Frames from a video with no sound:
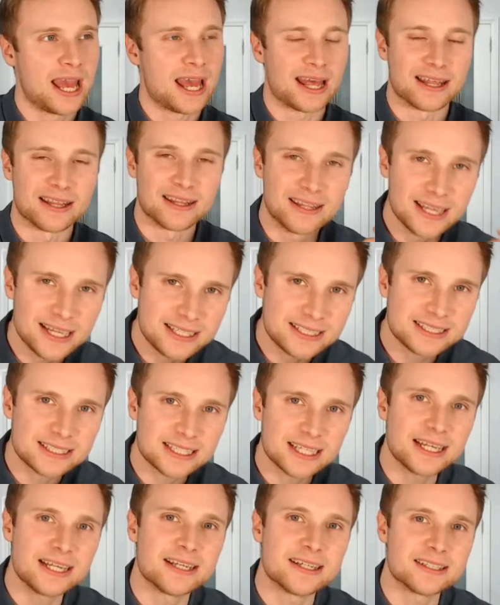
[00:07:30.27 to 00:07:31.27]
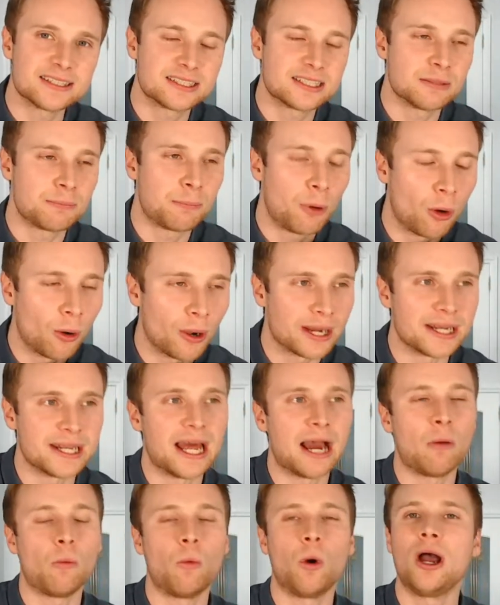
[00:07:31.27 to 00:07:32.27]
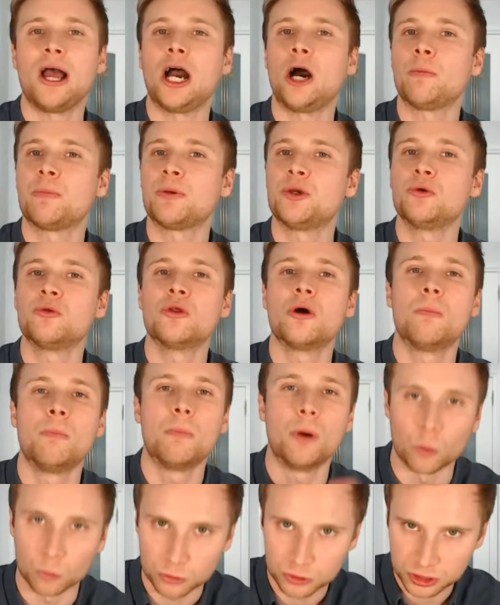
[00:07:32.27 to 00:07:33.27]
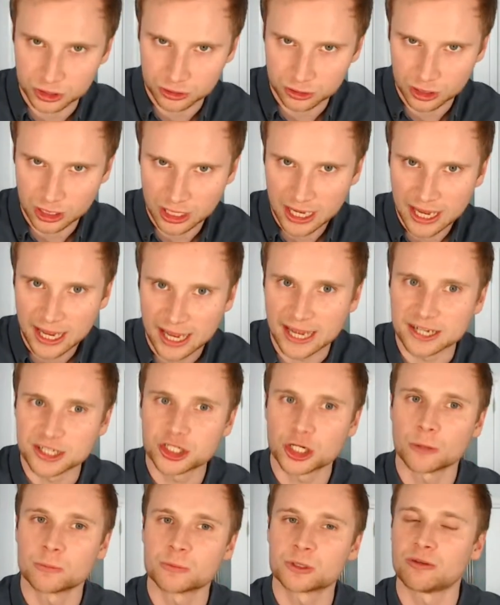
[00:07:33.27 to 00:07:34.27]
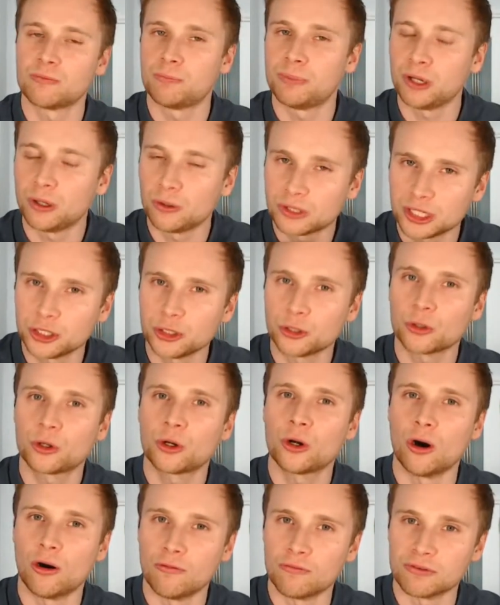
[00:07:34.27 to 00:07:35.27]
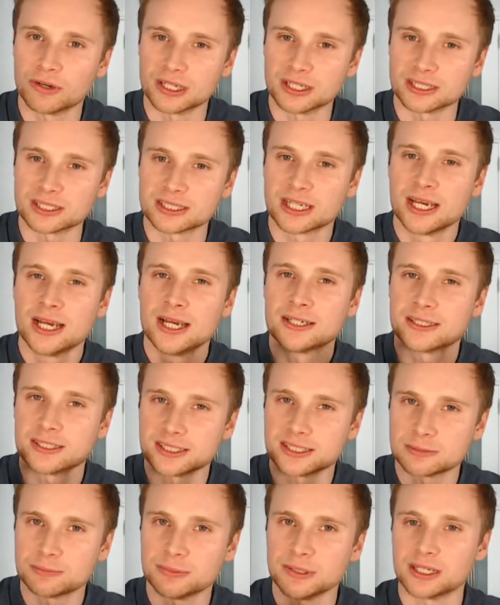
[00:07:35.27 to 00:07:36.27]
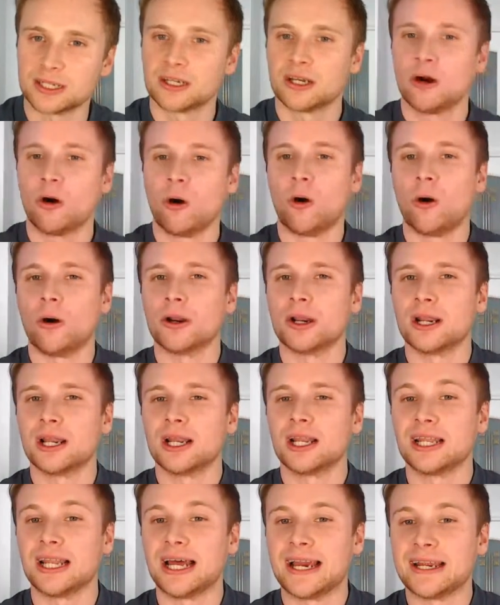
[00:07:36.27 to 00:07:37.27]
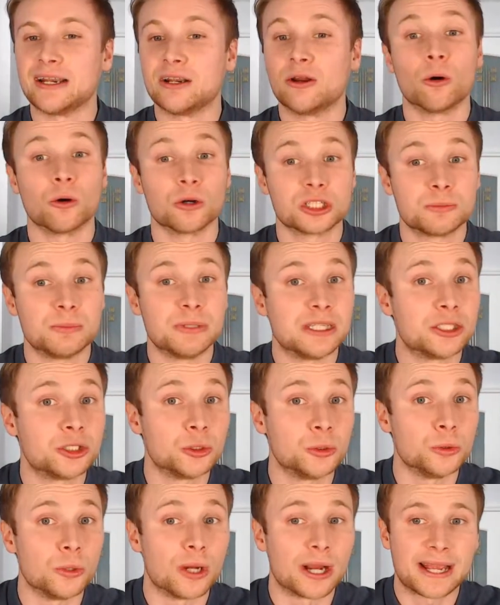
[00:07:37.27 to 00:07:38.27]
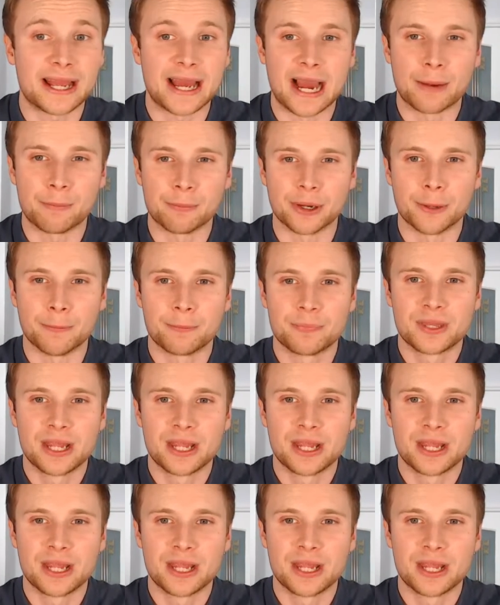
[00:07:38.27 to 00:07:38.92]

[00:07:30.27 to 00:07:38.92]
this is the point that will help you the most in terms of building your confidence to speak online or speak to a camera.